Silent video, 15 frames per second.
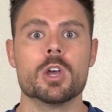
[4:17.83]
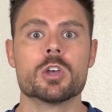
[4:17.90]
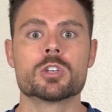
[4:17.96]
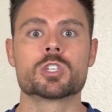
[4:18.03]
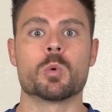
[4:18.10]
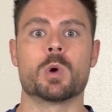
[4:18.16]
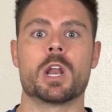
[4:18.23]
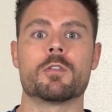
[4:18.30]

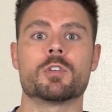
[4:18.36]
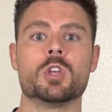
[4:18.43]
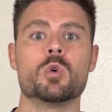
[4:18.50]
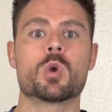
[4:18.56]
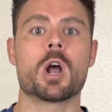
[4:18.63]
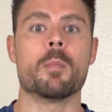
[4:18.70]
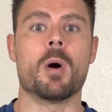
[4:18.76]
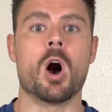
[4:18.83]
So whenever you
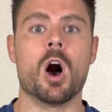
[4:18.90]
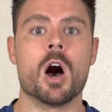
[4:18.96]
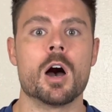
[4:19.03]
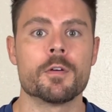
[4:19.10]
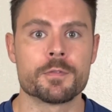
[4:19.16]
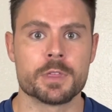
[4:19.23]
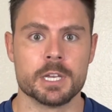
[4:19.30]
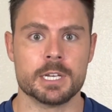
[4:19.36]
come
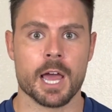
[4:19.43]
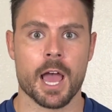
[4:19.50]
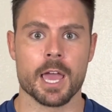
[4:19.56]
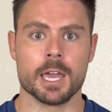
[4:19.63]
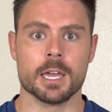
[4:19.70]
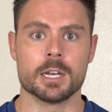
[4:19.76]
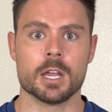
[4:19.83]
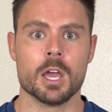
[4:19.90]
off the
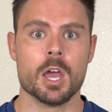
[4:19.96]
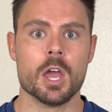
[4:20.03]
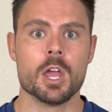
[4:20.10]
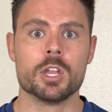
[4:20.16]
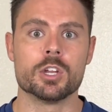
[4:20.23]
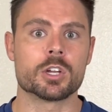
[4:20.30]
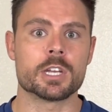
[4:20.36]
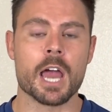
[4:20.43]
diet,
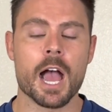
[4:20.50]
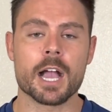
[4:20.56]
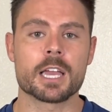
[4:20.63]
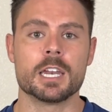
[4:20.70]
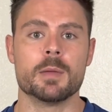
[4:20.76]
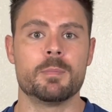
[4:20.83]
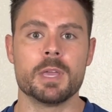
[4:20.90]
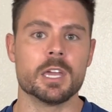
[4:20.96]
you're not
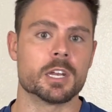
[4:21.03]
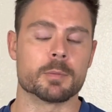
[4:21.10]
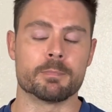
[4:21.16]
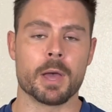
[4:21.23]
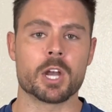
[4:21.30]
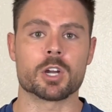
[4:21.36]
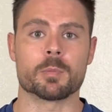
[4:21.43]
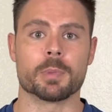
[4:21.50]
going to be at a
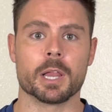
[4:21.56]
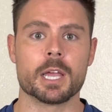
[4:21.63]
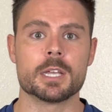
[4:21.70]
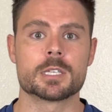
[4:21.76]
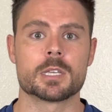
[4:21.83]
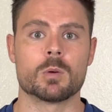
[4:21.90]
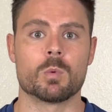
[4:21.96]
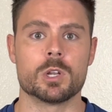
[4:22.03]
better
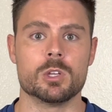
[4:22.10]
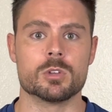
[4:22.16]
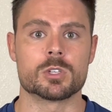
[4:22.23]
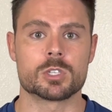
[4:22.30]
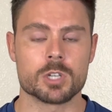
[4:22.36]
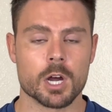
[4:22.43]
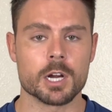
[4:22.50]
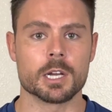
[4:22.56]
place than when you
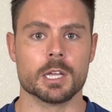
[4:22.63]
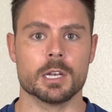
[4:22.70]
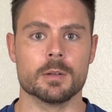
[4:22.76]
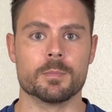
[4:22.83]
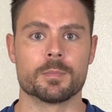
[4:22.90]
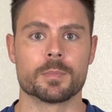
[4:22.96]
started.